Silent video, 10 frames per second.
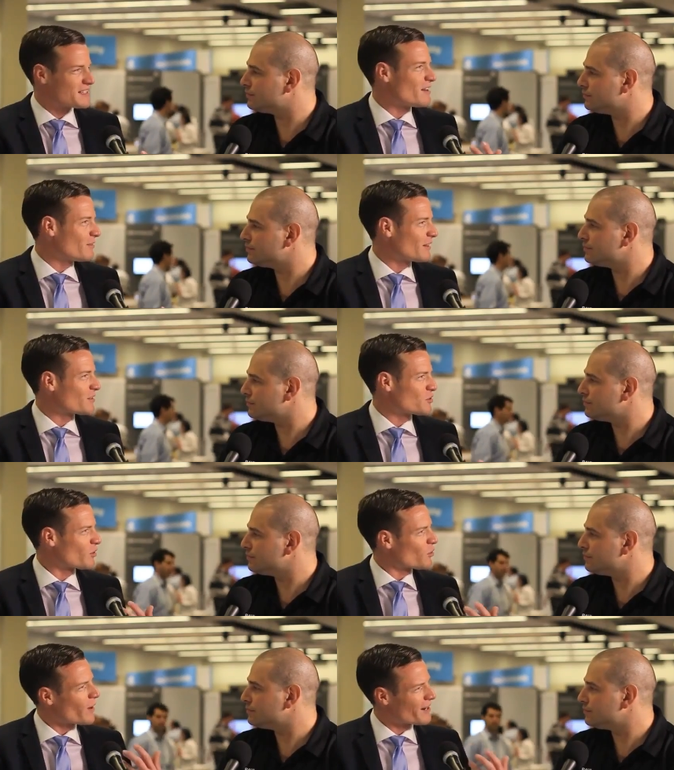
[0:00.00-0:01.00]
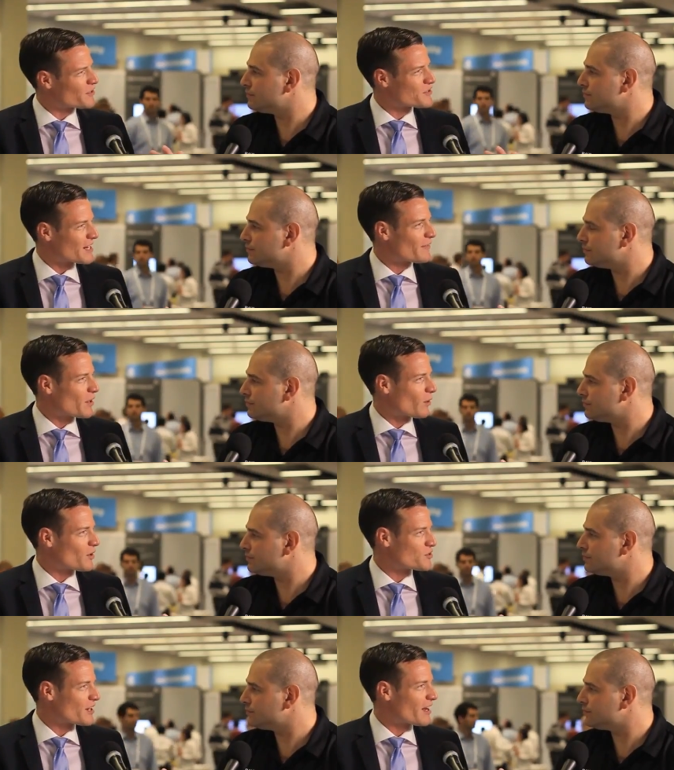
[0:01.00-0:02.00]
Speaker 1: activity that you don't quite understand the
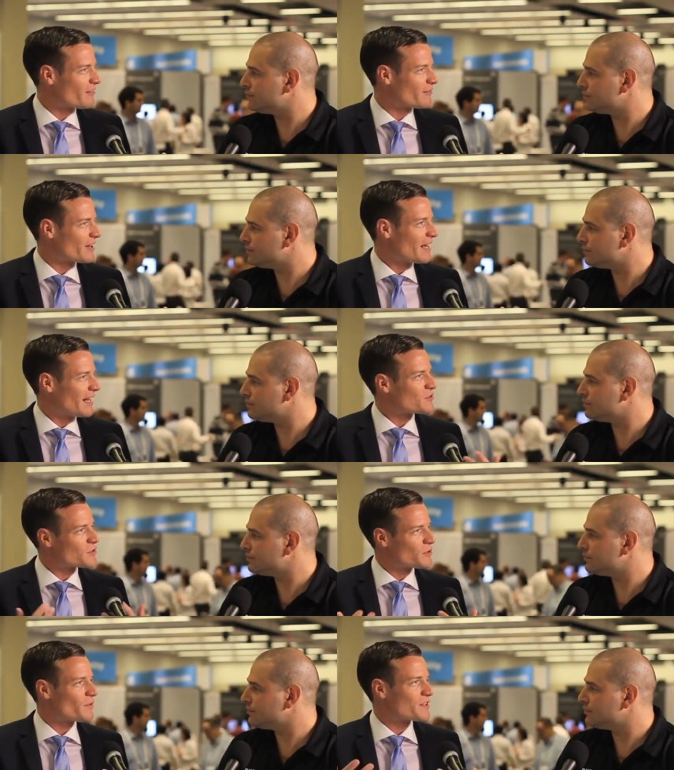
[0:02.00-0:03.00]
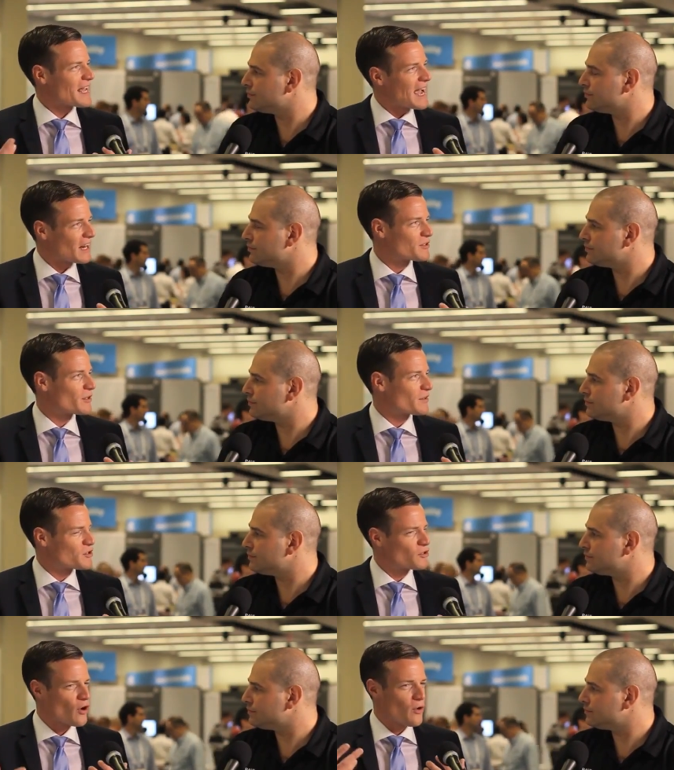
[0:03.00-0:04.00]
origin of, and two, this actor
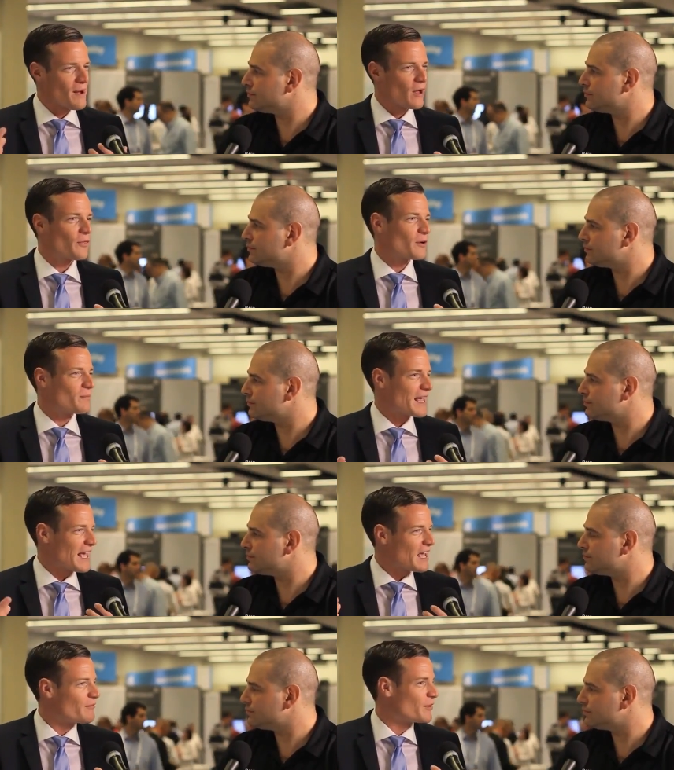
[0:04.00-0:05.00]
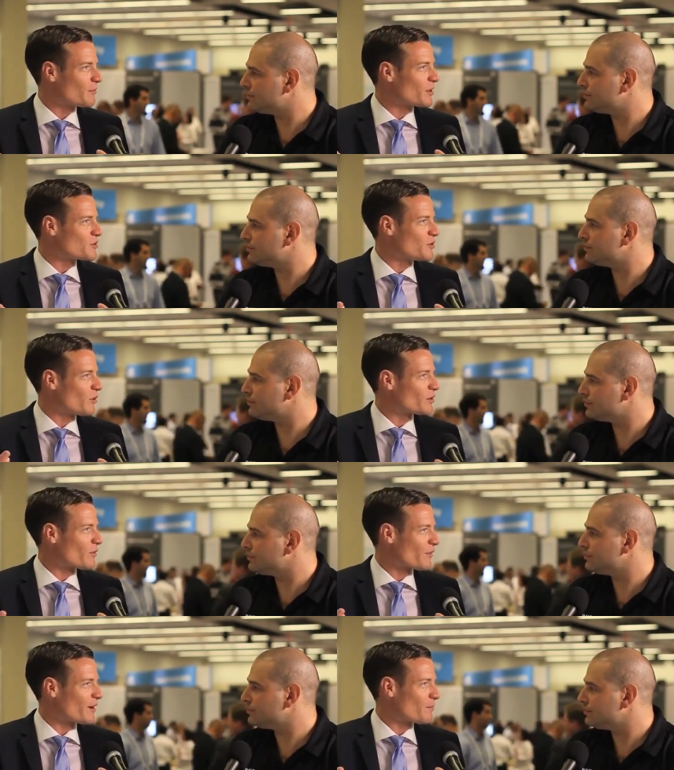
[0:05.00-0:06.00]
that you know about their behavior, but you don't
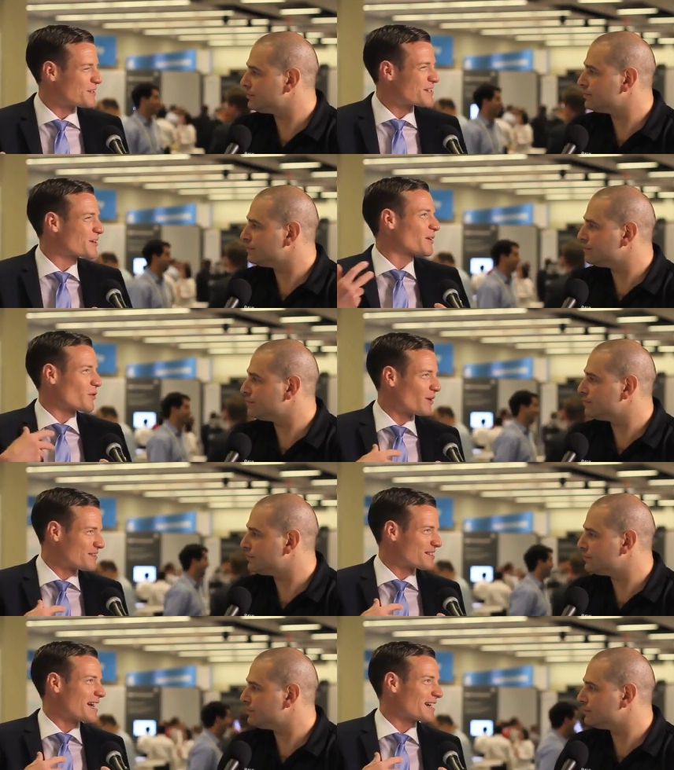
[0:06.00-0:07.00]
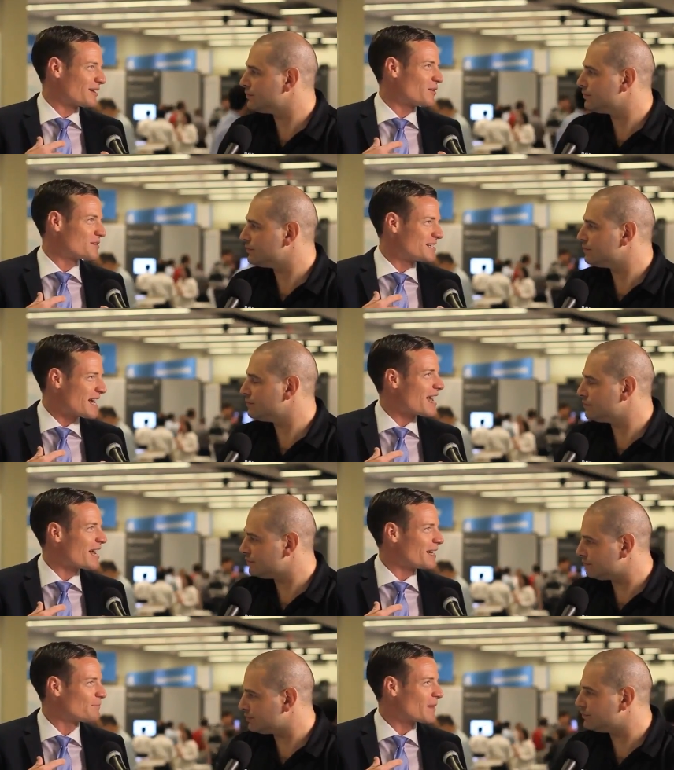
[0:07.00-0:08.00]
know that they're particularly the ones attacking you
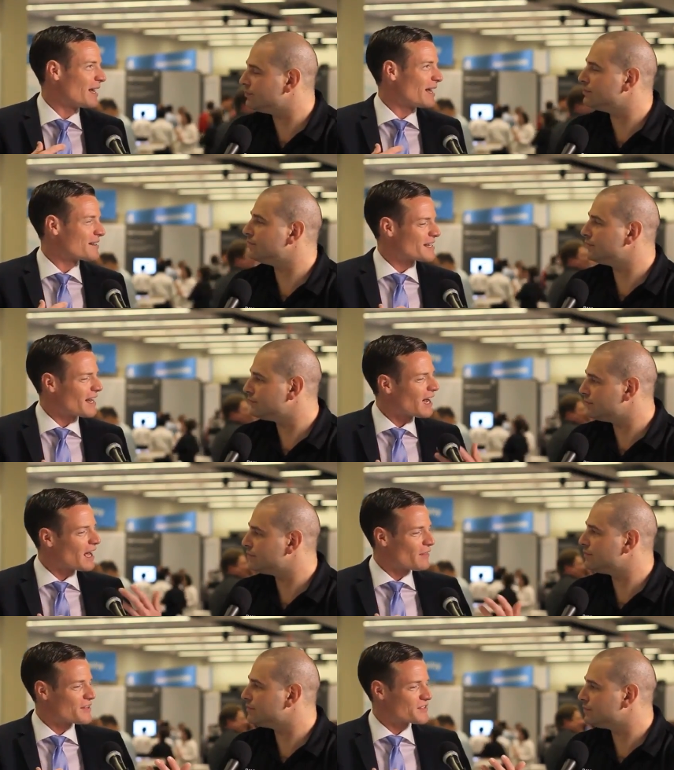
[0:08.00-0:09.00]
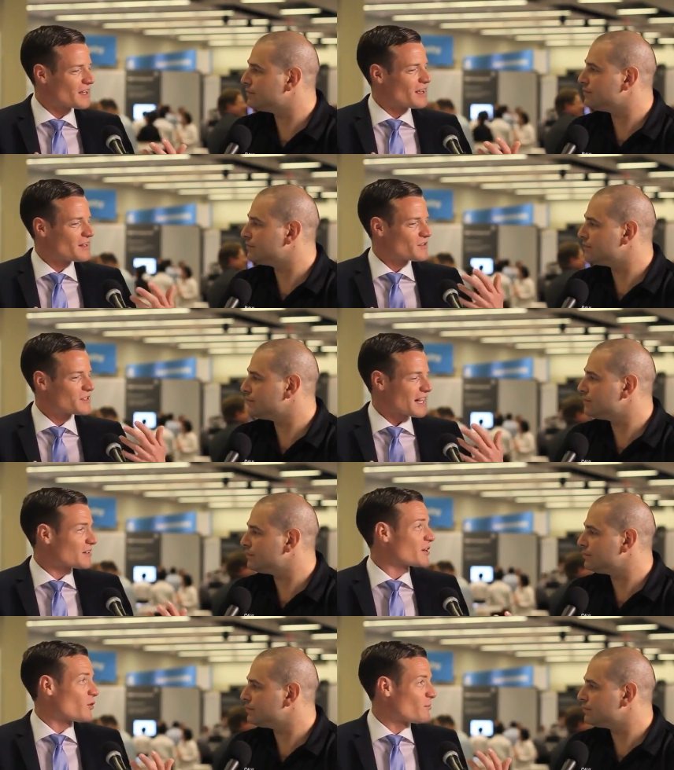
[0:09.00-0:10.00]
today. Mm-hmm. Say, ah, this
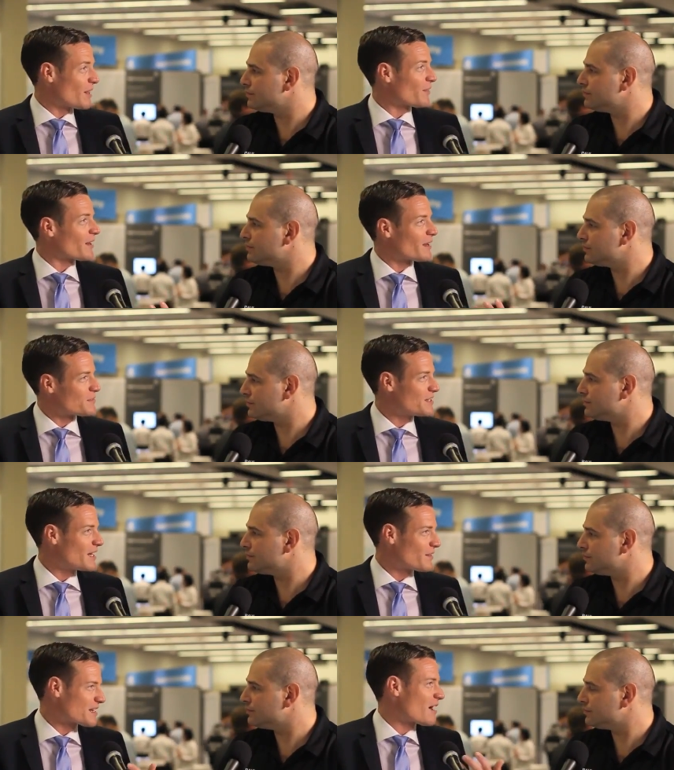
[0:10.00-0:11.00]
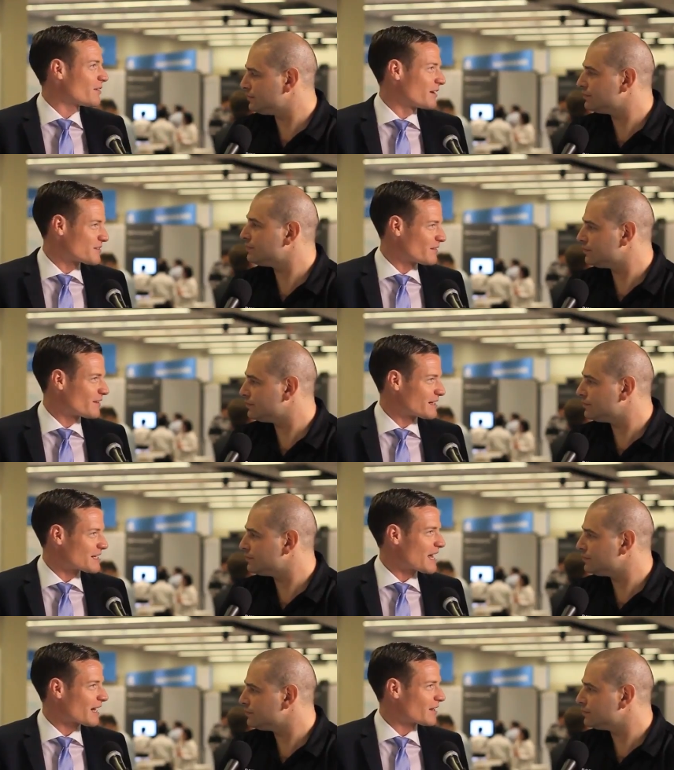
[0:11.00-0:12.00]
technical bit that I'm seeing, this evidence of an
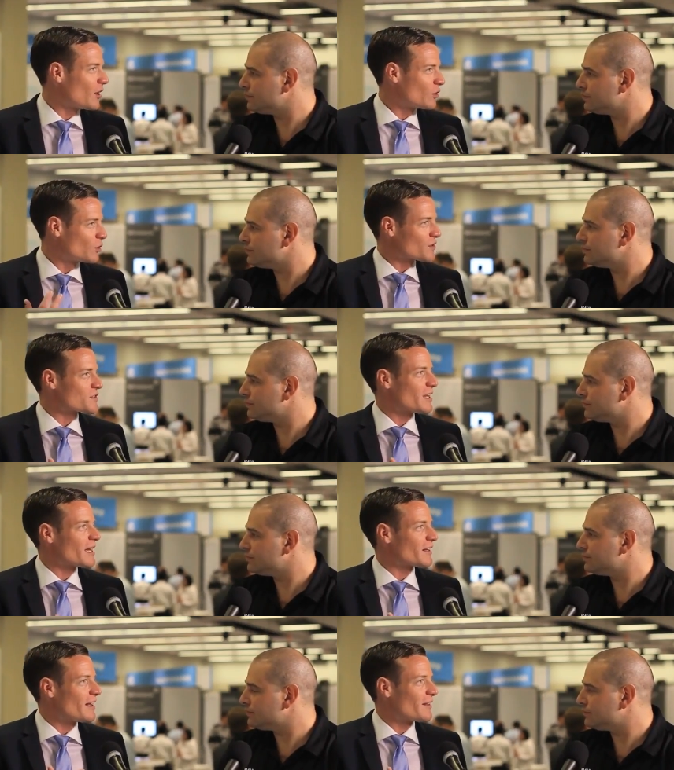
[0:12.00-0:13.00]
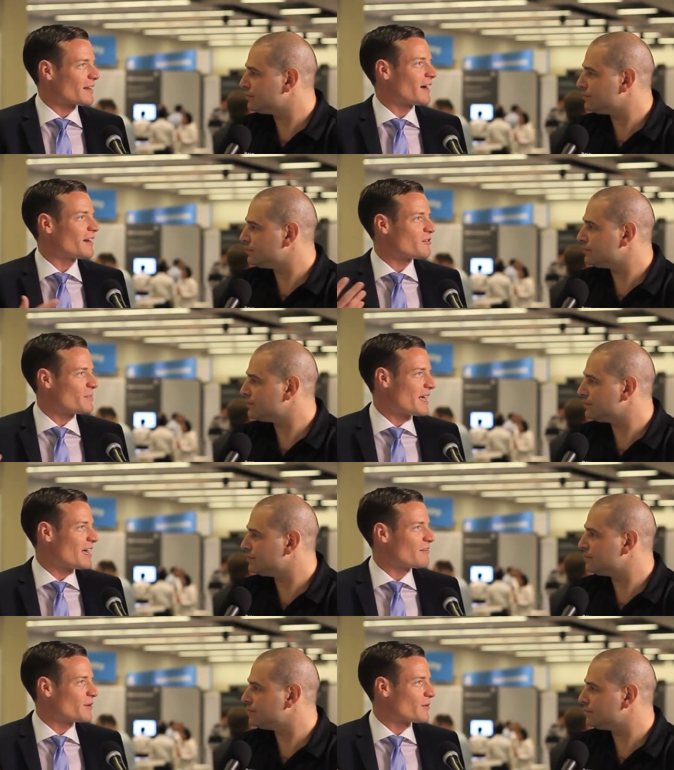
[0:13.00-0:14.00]
attack, looks like the kind of
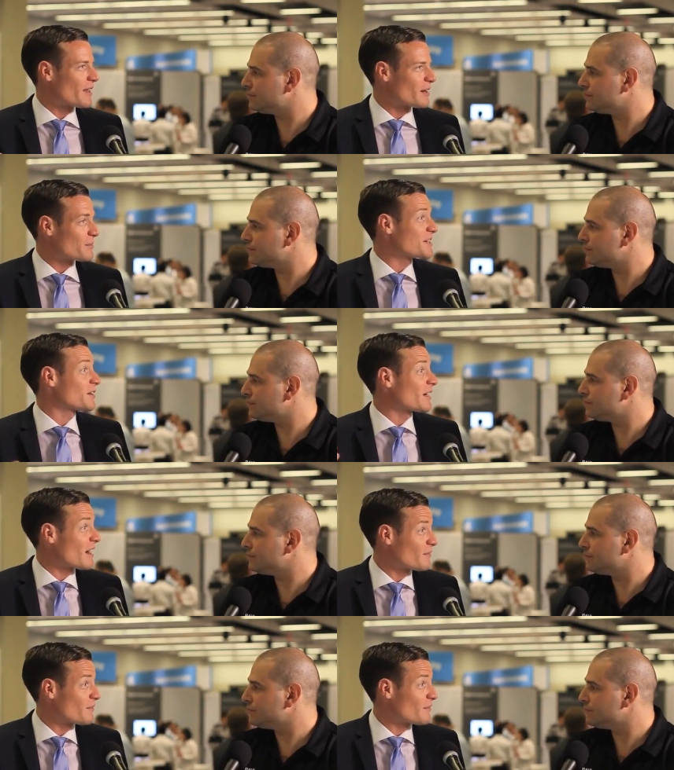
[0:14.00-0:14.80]
behavior that a particular